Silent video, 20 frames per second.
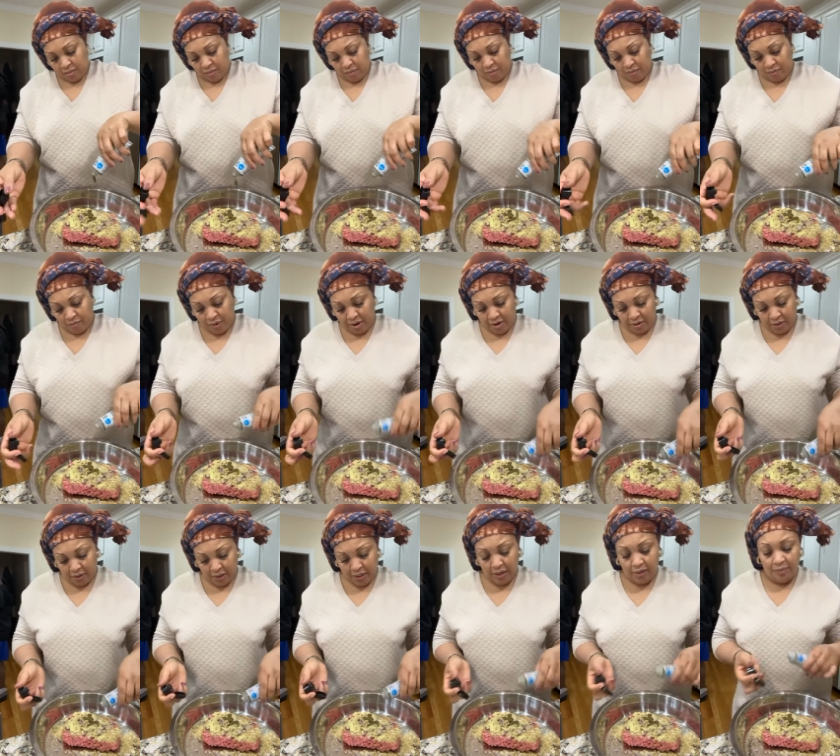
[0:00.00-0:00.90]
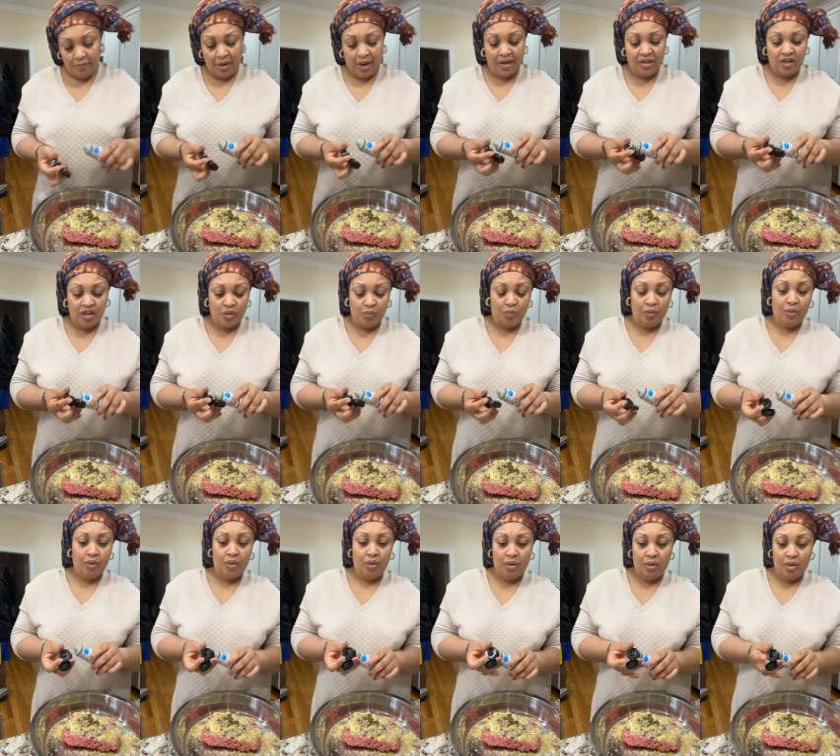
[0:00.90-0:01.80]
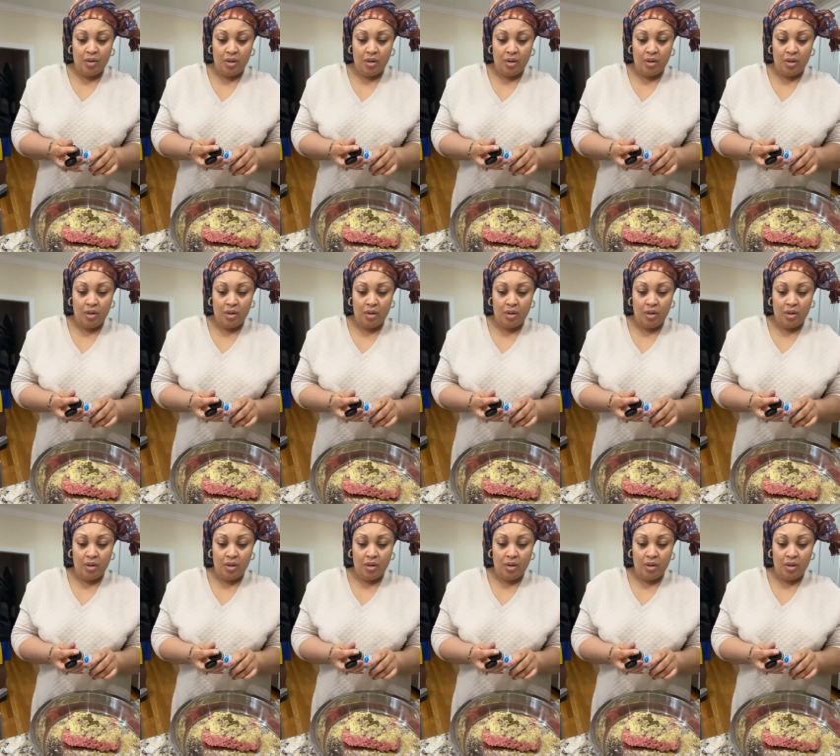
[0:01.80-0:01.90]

Um, parsley. I just put...